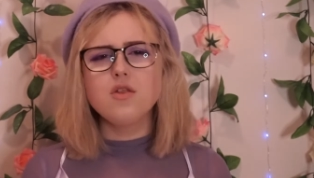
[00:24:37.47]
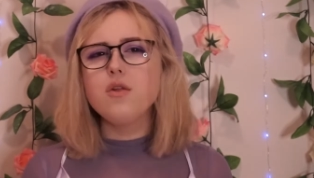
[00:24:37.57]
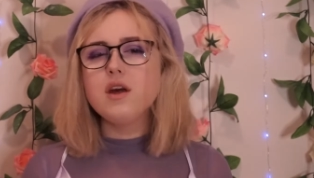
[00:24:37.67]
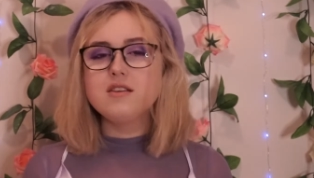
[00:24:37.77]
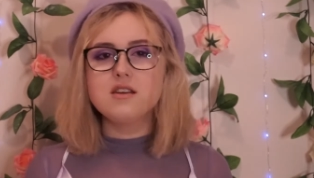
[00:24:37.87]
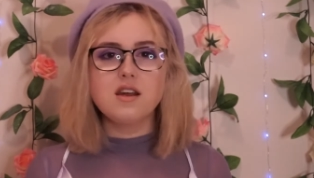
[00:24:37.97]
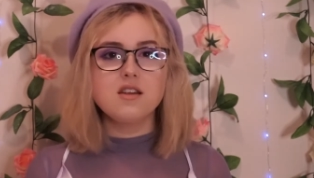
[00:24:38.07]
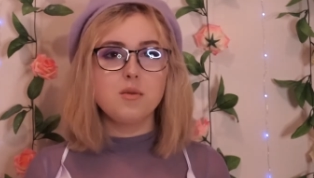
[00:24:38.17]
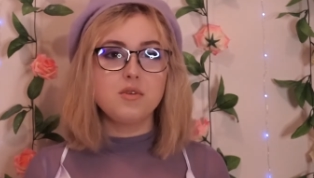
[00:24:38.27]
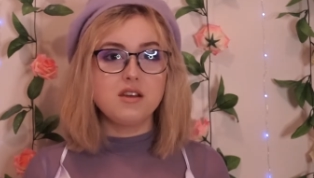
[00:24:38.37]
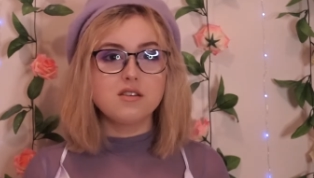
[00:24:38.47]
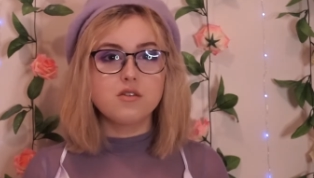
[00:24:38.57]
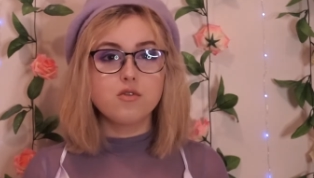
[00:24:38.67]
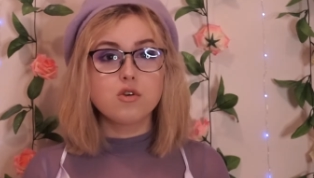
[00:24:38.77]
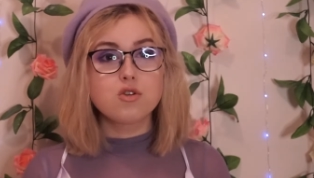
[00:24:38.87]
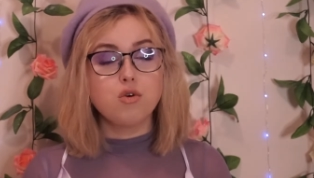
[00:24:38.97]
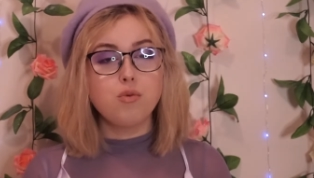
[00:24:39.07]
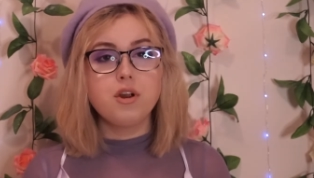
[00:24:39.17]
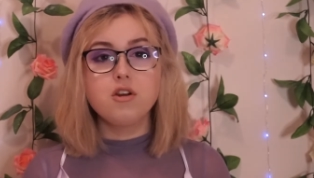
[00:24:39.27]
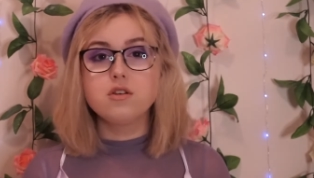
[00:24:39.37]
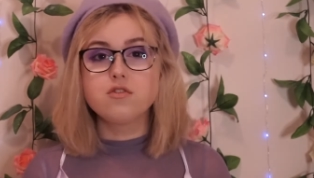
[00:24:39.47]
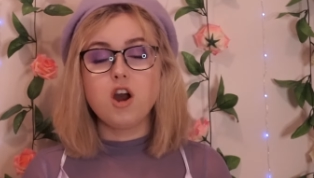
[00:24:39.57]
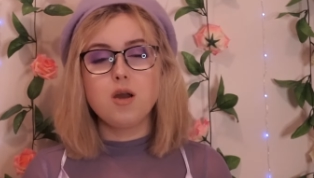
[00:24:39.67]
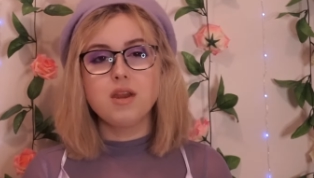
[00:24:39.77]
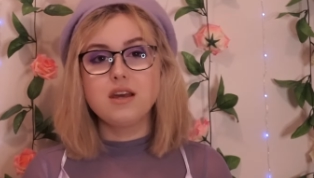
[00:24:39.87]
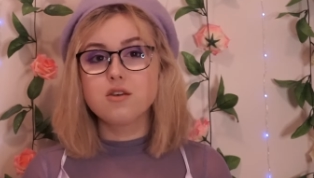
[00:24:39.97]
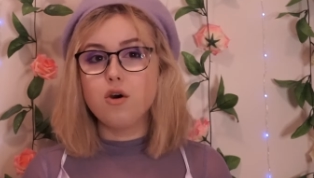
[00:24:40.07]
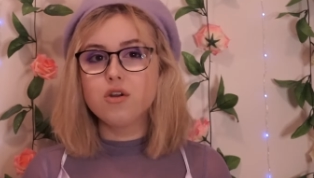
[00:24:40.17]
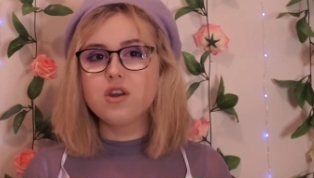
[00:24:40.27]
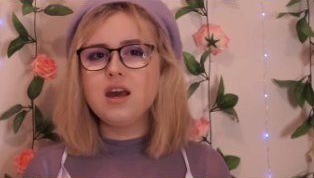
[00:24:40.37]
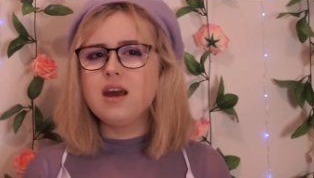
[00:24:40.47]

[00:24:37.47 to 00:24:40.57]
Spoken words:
Though they did end up dating for a short period of time later on,